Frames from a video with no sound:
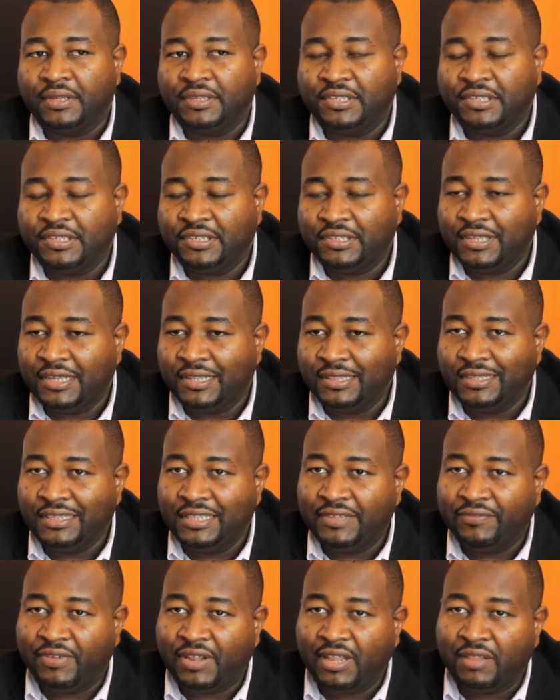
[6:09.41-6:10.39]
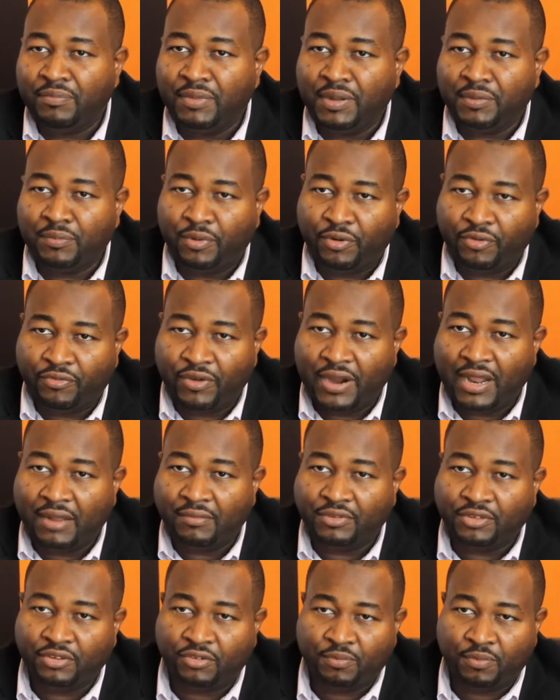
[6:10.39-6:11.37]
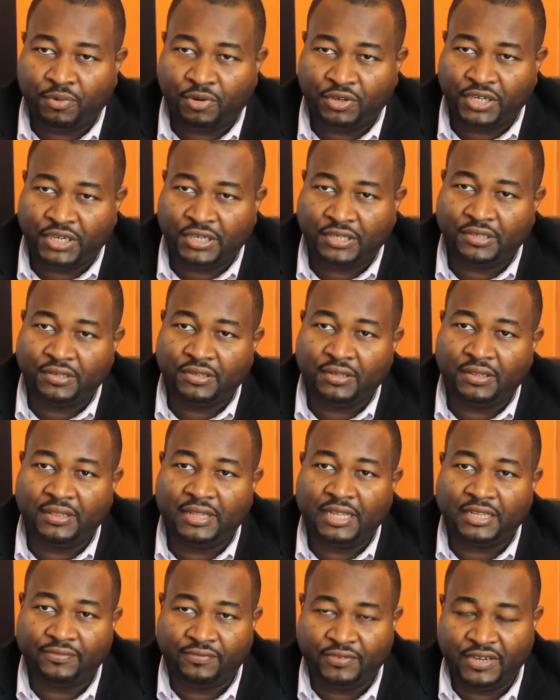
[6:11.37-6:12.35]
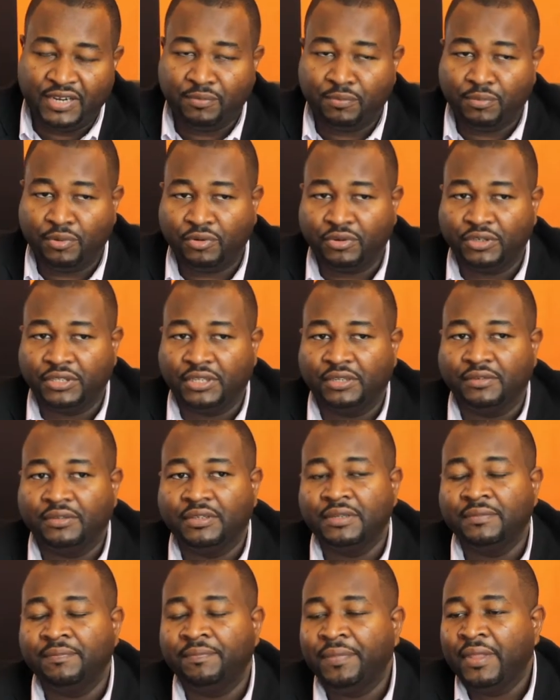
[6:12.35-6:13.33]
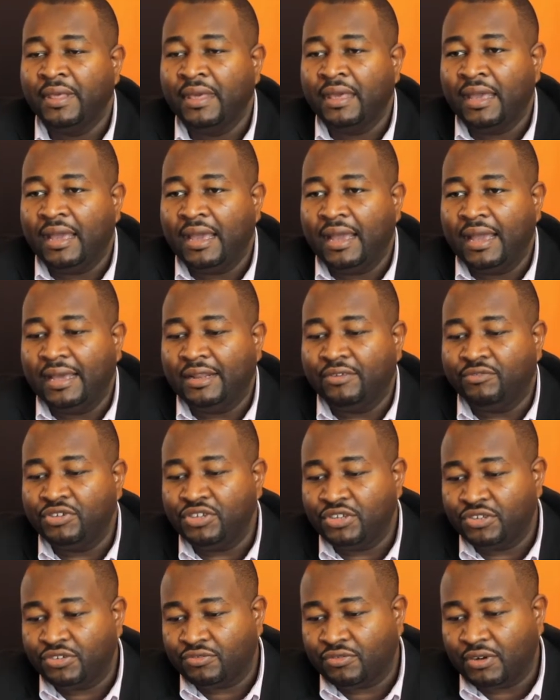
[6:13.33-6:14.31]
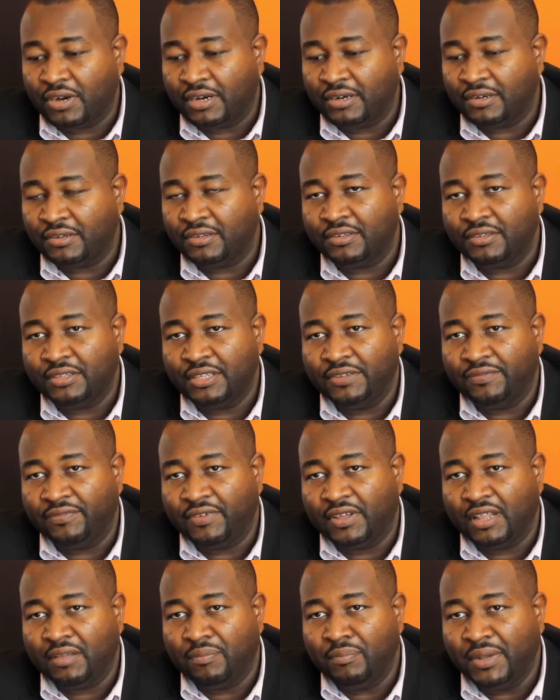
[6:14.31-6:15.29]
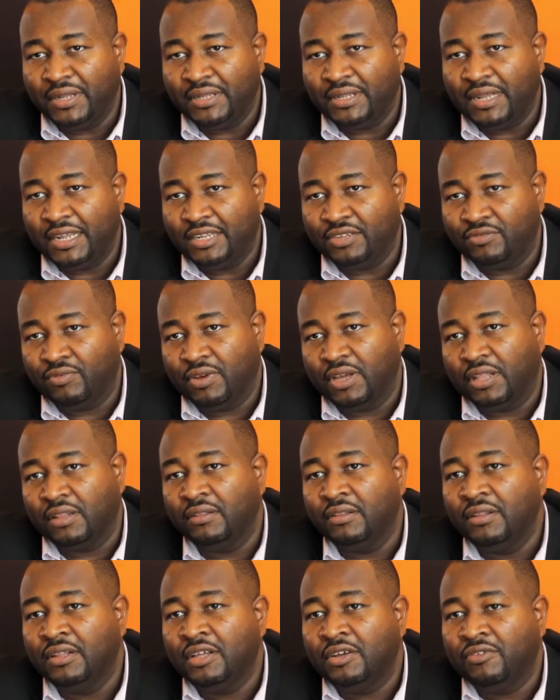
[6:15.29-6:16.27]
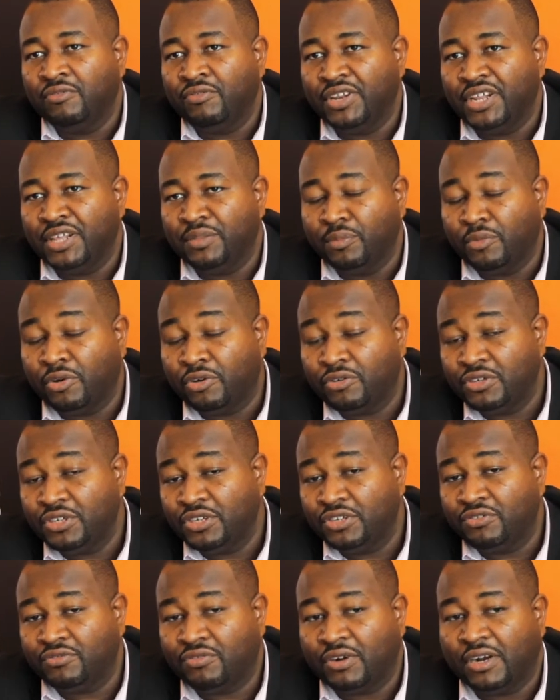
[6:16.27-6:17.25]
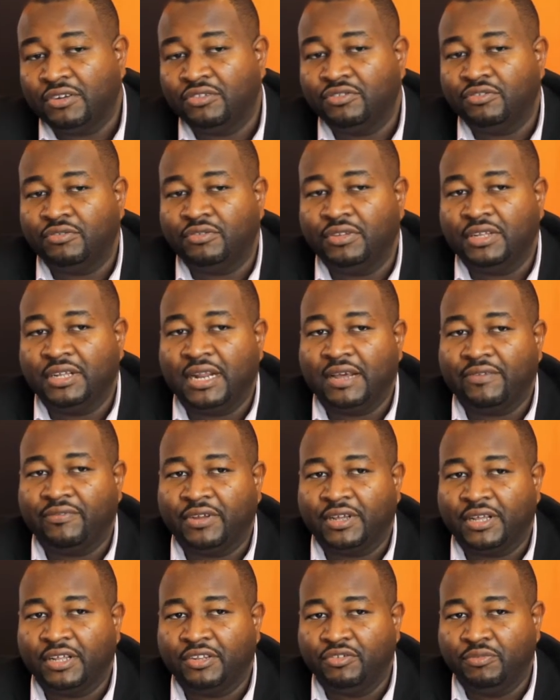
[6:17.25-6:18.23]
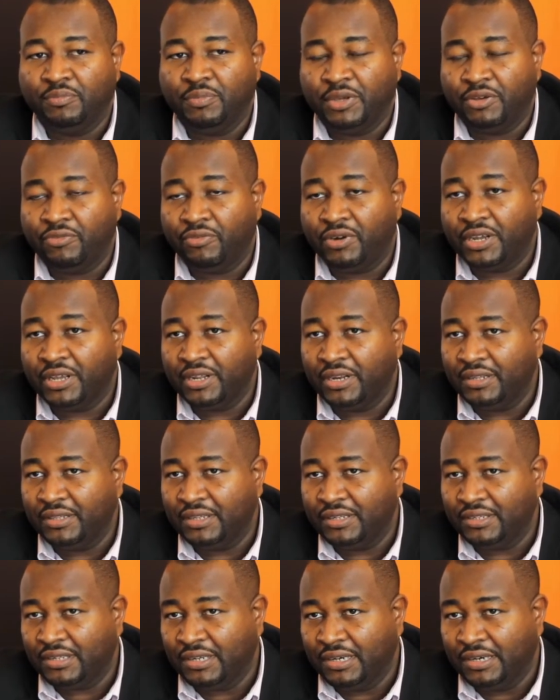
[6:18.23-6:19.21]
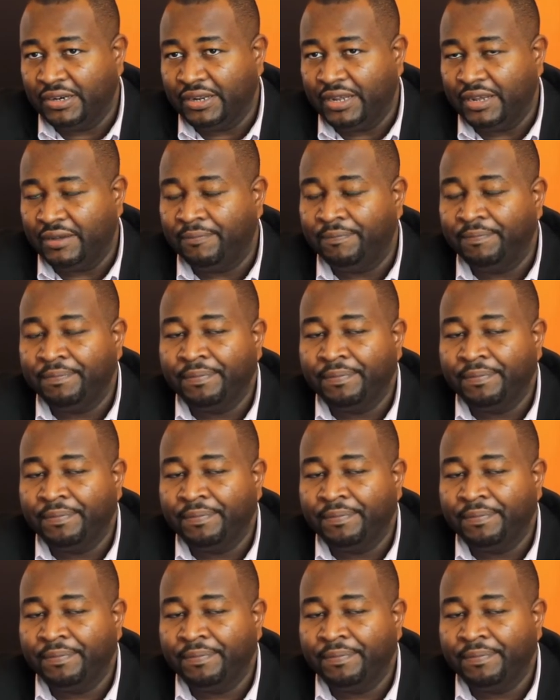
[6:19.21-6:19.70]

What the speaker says: ccTLD development programs or projects, that's very important. And registrars development as well. We need more registrars in Africa to be working in this area.